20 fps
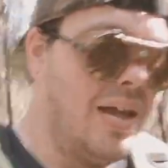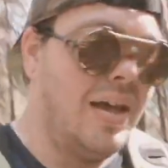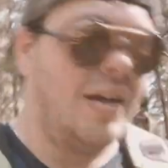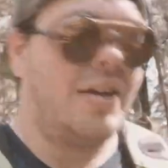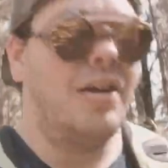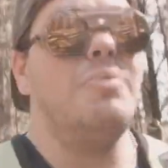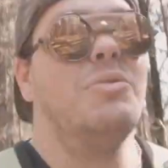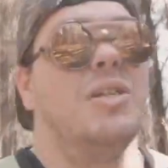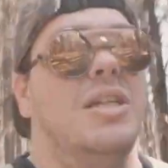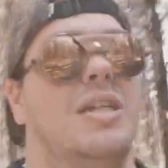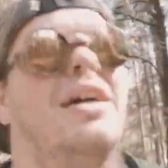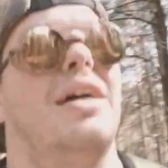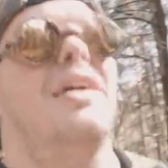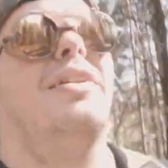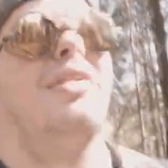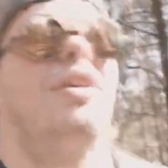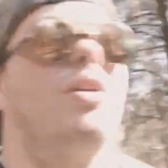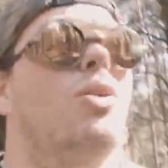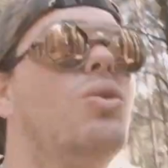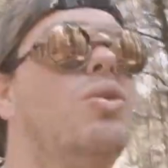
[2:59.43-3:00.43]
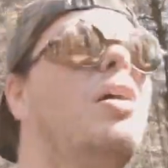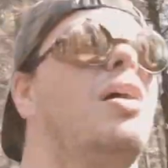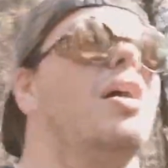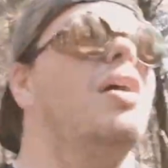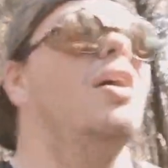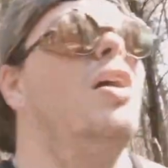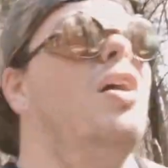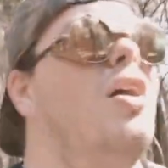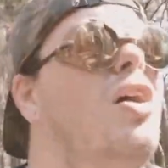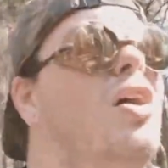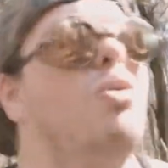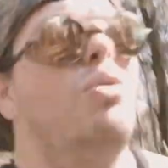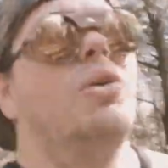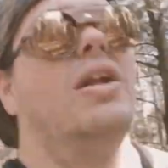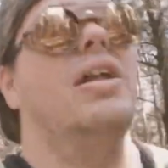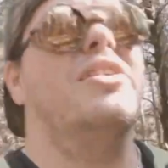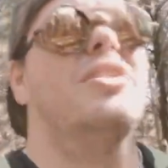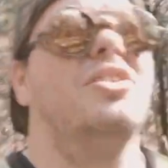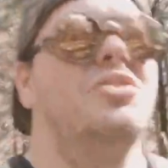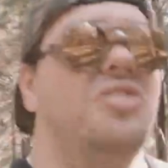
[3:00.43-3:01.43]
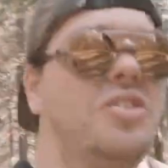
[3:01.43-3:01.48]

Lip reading: Comes in handy though. What else could